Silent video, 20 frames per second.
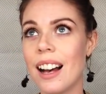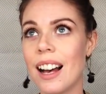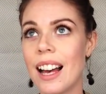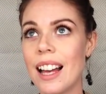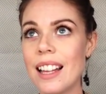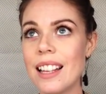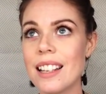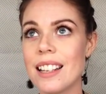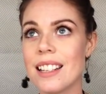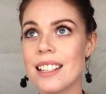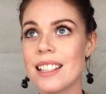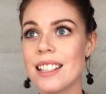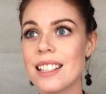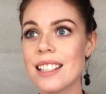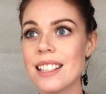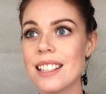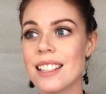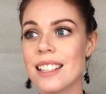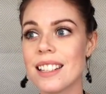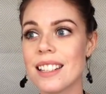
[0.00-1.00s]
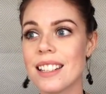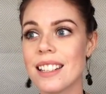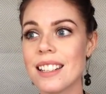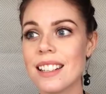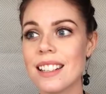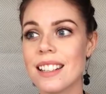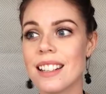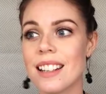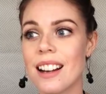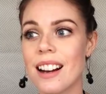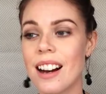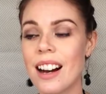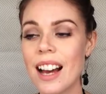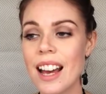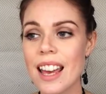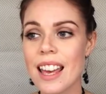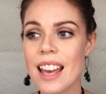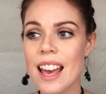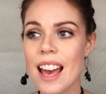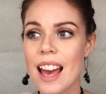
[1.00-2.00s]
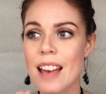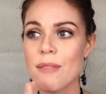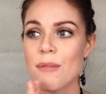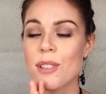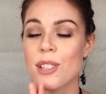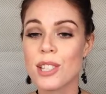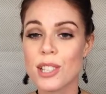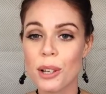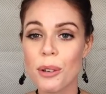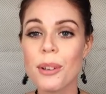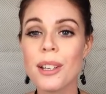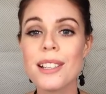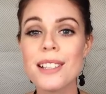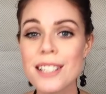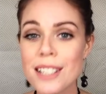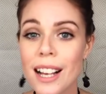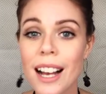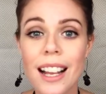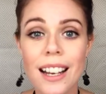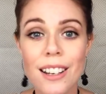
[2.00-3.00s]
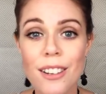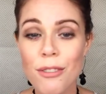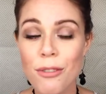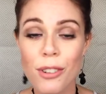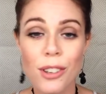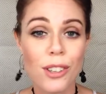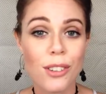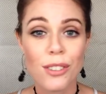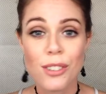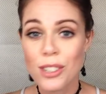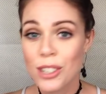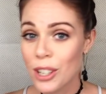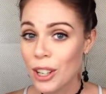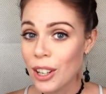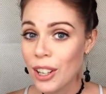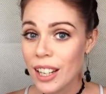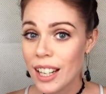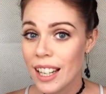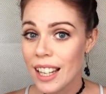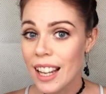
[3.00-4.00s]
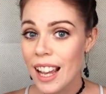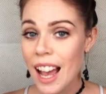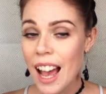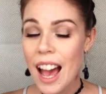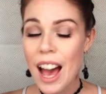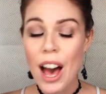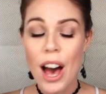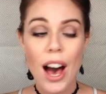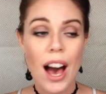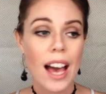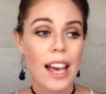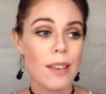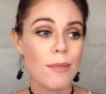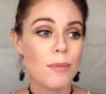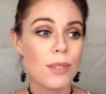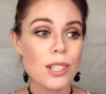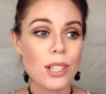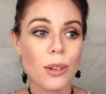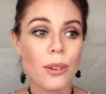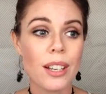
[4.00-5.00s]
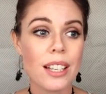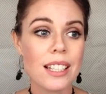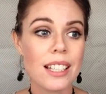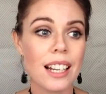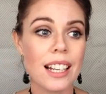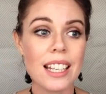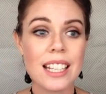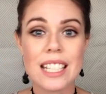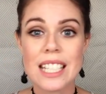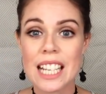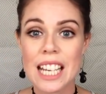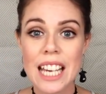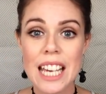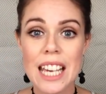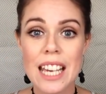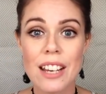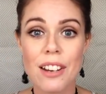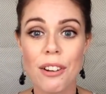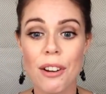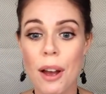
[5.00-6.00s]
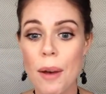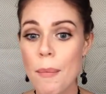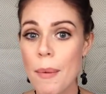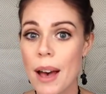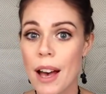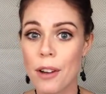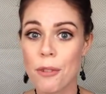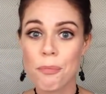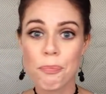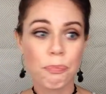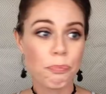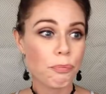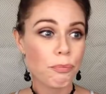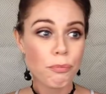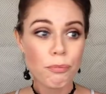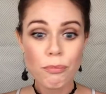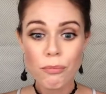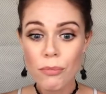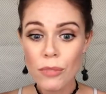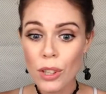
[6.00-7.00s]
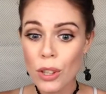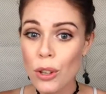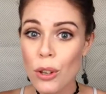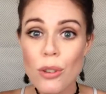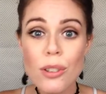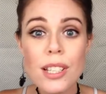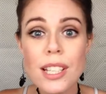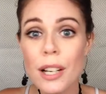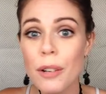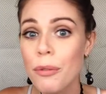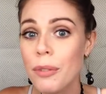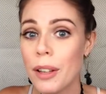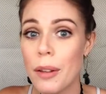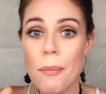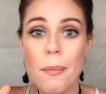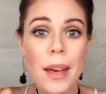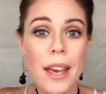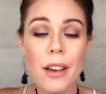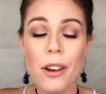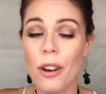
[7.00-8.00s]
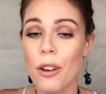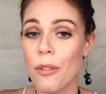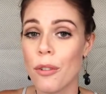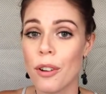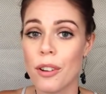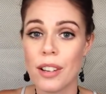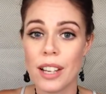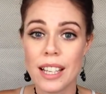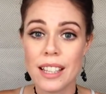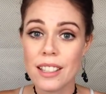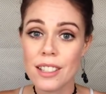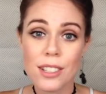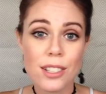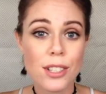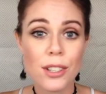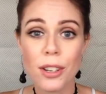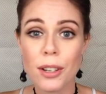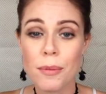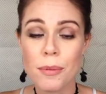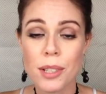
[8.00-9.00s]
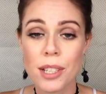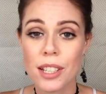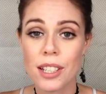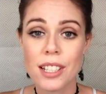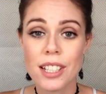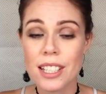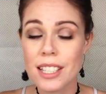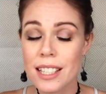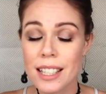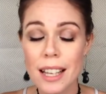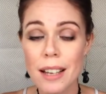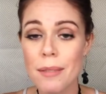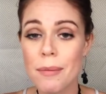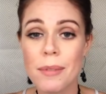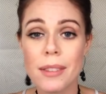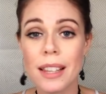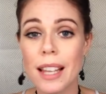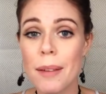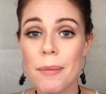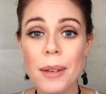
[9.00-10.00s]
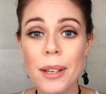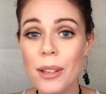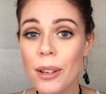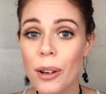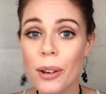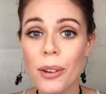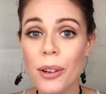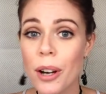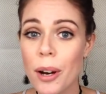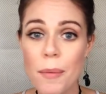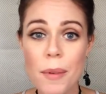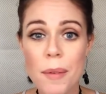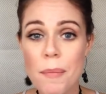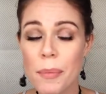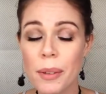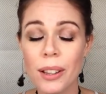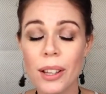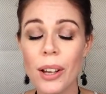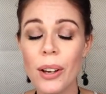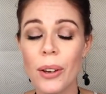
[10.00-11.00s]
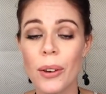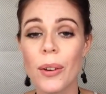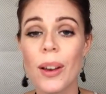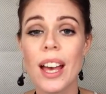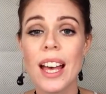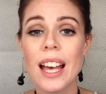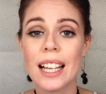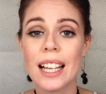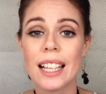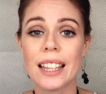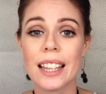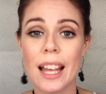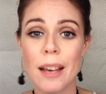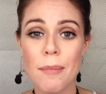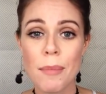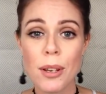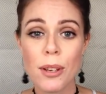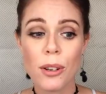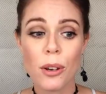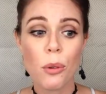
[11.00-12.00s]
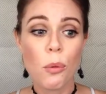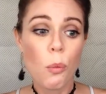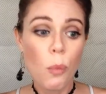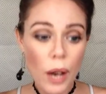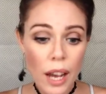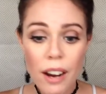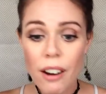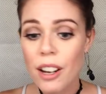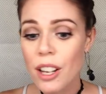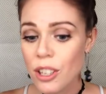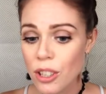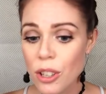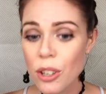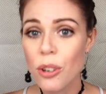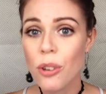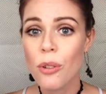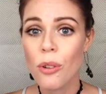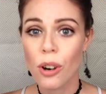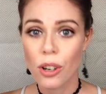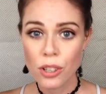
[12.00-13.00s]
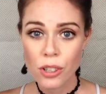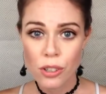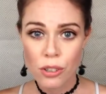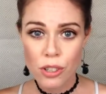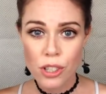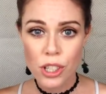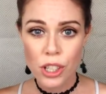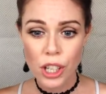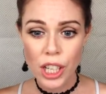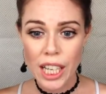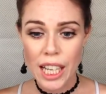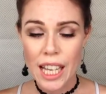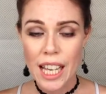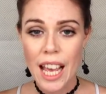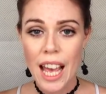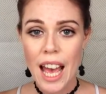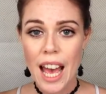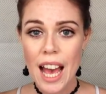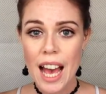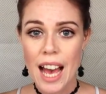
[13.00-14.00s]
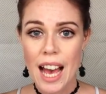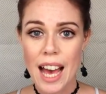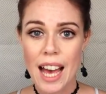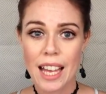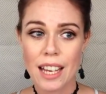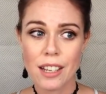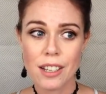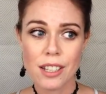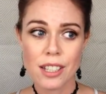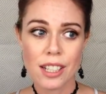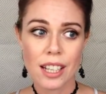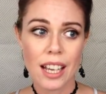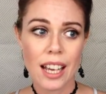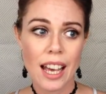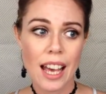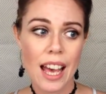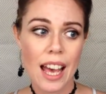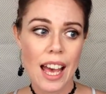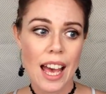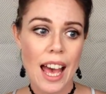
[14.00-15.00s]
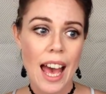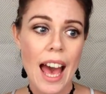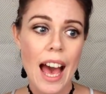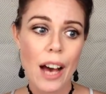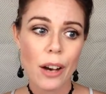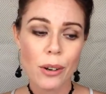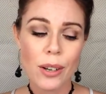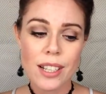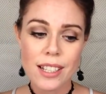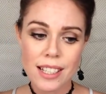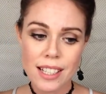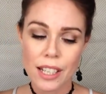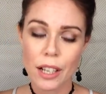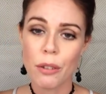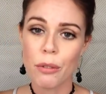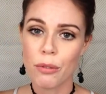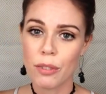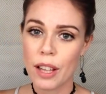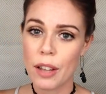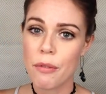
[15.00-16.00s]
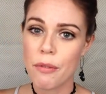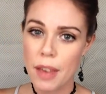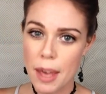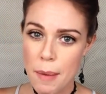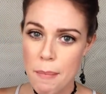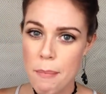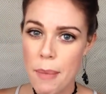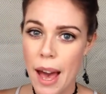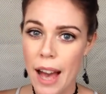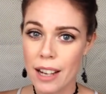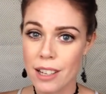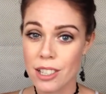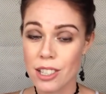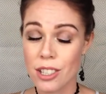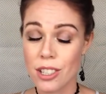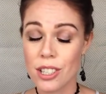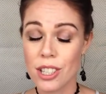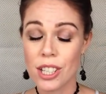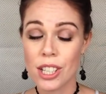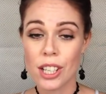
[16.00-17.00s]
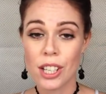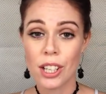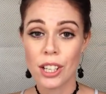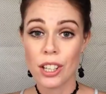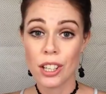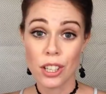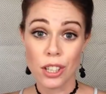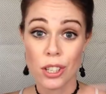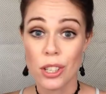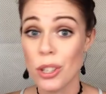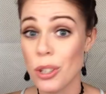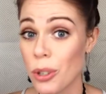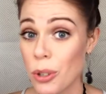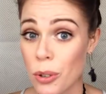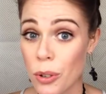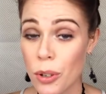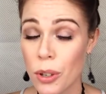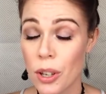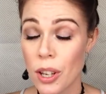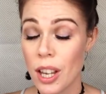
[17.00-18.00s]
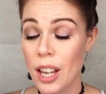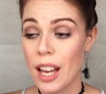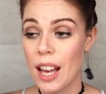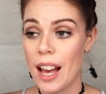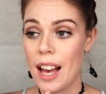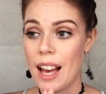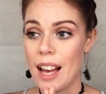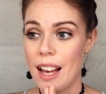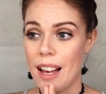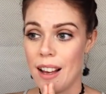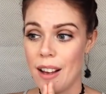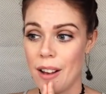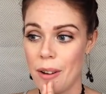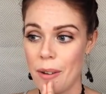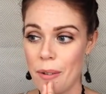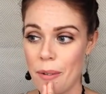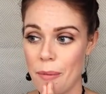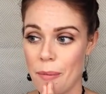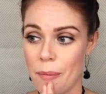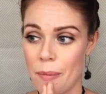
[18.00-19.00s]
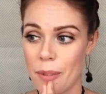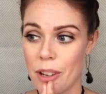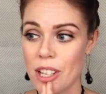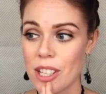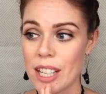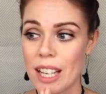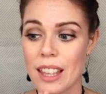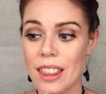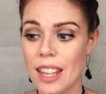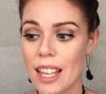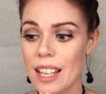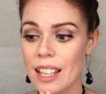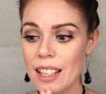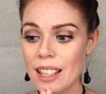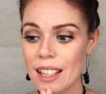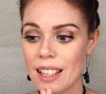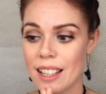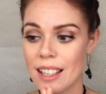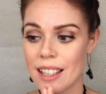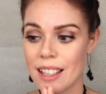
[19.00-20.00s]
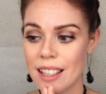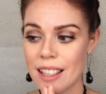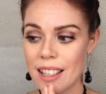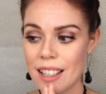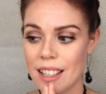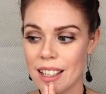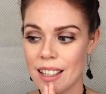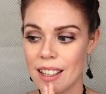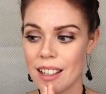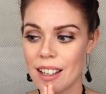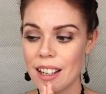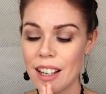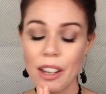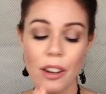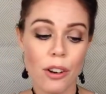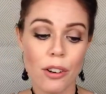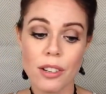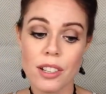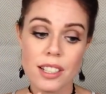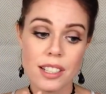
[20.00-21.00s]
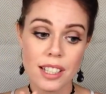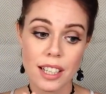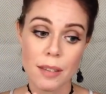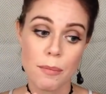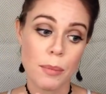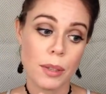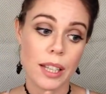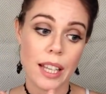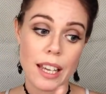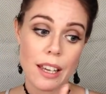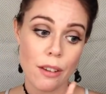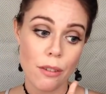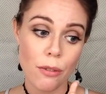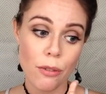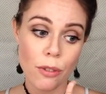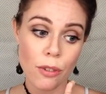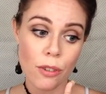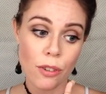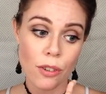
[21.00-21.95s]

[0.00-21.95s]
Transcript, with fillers: and I am so excited for your journey. I am so excited to hear about your self-love makeover in the description. Just let, let me know, comment below. Let me know where are you on your journey and how has self-love impacted you? Because um, I think, I honestly believe